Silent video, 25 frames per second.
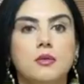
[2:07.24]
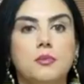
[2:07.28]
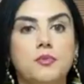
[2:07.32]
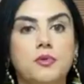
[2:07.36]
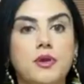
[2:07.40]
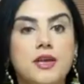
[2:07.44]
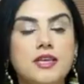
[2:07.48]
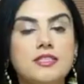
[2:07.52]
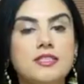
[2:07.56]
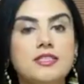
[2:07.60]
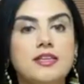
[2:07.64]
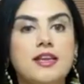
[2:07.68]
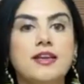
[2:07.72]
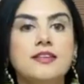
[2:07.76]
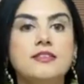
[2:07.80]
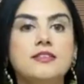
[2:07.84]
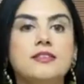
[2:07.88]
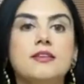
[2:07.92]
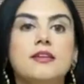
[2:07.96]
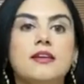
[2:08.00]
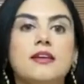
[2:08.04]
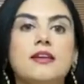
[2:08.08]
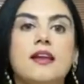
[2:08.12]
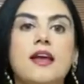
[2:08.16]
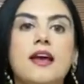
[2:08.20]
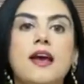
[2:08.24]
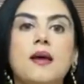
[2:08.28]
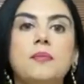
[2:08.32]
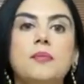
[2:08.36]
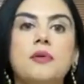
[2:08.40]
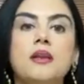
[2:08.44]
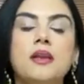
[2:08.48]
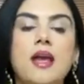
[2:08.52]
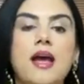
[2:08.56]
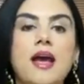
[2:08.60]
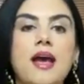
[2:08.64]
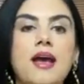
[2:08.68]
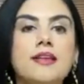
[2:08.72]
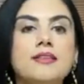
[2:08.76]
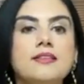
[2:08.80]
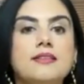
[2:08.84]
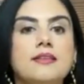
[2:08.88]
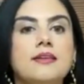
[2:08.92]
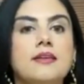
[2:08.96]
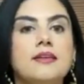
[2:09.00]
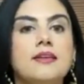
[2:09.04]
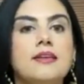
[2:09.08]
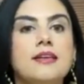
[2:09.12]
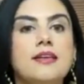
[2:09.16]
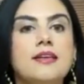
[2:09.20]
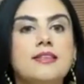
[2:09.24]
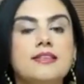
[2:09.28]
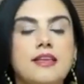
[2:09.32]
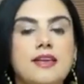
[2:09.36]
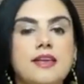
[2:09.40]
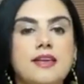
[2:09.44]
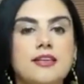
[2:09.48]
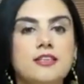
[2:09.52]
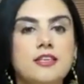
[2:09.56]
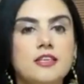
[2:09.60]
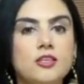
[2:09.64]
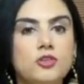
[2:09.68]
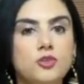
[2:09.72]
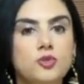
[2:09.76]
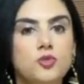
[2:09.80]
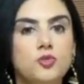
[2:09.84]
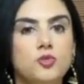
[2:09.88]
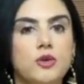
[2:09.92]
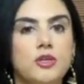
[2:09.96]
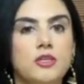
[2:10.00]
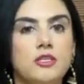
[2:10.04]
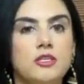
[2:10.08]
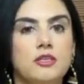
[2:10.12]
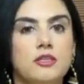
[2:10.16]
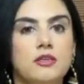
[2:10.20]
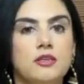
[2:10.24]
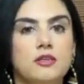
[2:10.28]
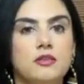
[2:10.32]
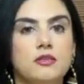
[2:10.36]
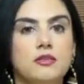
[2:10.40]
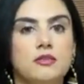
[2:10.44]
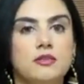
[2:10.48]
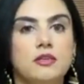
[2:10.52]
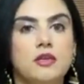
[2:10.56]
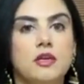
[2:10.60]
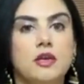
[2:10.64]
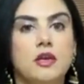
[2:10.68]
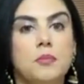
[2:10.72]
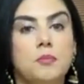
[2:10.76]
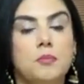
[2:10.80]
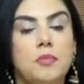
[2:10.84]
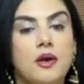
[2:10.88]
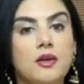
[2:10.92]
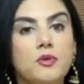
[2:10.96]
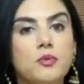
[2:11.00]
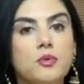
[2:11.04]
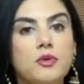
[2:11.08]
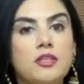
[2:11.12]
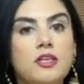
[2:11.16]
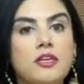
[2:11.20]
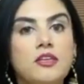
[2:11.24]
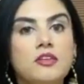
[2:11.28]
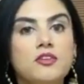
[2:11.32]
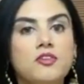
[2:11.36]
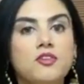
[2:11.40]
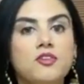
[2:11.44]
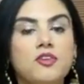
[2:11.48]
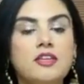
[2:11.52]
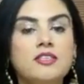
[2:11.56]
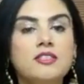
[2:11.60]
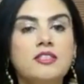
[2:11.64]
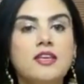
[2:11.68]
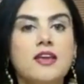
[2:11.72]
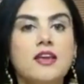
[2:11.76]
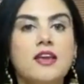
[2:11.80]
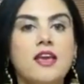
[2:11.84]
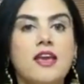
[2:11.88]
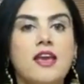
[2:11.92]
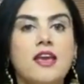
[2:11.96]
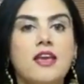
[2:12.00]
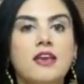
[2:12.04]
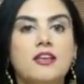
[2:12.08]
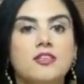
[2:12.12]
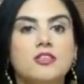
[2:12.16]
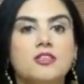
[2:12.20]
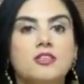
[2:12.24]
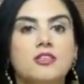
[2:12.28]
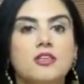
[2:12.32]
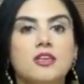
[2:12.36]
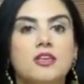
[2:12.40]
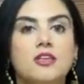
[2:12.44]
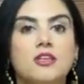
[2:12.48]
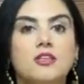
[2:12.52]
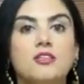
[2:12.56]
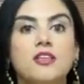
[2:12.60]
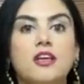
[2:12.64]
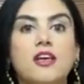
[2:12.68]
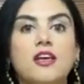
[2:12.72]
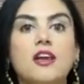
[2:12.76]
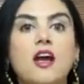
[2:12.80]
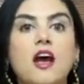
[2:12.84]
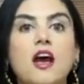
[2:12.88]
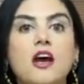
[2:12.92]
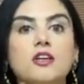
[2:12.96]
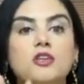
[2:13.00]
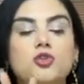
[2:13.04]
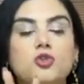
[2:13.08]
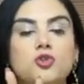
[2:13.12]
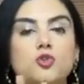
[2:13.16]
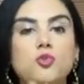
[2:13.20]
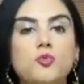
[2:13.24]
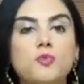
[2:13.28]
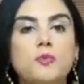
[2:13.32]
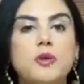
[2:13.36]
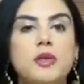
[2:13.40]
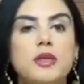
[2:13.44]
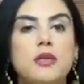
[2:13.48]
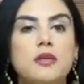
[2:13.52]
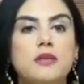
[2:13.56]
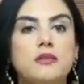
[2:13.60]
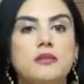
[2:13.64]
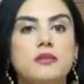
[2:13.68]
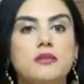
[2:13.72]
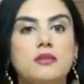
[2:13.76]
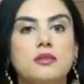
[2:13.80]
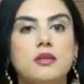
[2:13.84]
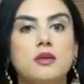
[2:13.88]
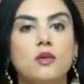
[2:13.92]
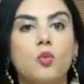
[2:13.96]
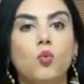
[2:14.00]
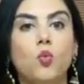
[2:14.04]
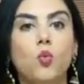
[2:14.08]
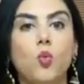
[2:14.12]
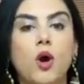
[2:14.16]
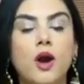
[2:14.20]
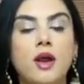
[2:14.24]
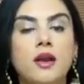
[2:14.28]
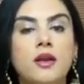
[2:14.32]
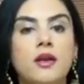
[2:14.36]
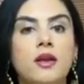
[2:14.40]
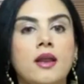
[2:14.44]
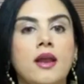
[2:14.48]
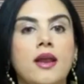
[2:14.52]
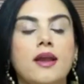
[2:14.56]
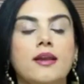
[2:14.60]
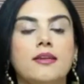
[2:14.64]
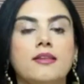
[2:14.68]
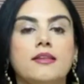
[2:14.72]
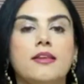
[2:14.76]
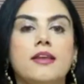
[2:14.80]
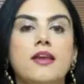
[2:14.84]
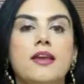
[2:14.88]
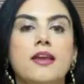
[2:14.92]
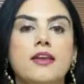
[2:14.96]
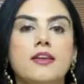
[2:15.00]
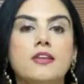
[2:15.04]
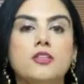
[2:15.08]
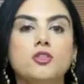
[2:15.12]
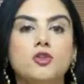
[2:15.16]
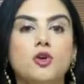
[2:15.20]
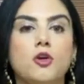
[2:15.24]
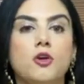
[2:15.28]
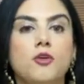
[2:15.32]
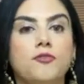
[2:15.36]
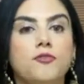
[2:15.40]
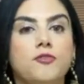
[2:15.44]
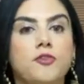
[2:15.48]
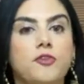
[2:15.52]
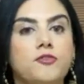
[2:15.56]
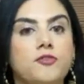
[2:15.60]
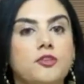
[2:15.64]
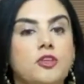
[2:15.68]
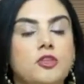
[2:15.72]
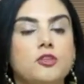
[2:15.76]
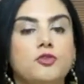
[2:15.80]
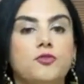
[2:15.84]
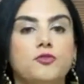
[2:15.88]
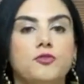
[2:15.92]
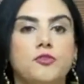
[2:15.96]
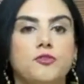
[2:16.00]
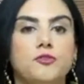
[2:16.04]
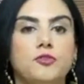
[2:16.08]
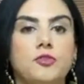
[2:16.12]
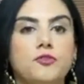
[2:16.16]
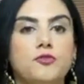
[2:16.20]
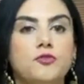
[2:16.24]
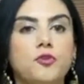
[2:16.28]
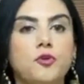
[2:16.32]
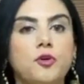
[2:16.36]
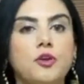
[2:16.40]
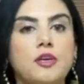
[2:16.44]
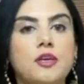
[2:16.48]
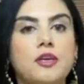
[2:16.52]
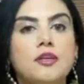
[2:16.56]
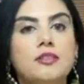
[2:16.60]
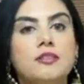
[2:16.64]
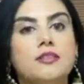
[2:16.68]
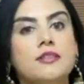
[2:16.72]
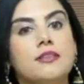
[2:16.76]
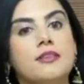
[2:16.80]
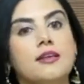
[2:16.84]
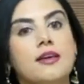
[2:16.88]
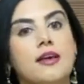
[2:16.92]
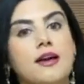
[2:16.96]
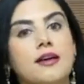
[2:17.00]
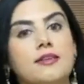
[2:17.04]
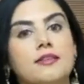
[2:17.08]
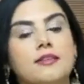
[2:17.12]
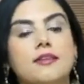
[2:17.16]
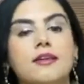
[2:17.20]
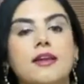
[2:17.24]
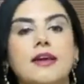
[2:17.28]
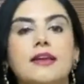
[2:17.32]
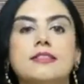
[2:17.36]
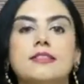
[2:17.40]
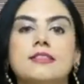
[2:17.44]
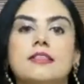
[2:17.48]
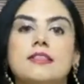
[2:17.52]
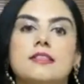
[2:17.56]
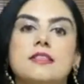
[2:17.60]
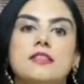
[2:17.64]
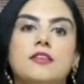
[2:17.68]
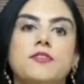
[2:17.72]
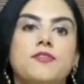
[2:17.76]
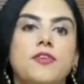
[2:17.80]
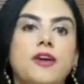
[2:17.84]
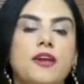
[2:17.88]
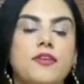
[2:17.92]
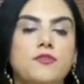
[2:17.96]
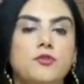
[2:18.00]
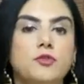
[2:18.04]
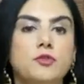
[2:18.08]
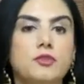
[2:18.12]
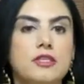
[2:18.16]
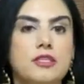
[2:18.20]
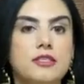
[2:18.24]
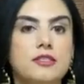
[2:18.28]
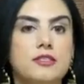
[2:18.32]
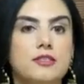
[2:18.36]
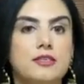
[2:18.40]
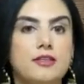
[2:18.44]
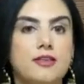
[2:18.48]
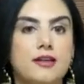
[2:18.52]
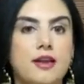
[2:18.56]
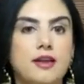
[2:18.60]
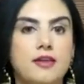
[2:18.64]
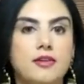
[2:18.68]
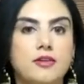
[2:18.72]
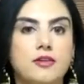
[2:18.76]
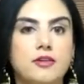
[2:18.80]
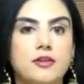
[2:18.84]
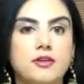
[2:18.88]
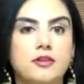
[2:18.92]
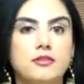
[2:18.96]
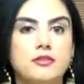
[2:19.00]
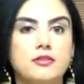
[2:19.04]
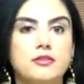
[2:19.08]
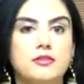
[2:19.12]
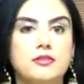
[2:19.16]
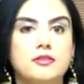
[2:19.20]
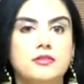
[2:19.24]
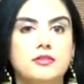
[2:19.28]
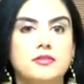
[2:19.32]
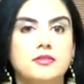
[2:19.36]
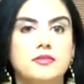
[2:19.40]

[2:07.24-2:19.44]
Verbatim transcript: Breast cancer can happen as early as 18 to 20 years, but with increasing age, there are two peaks. One at the age of 50 to 54 years and the other at 65 to 69 years.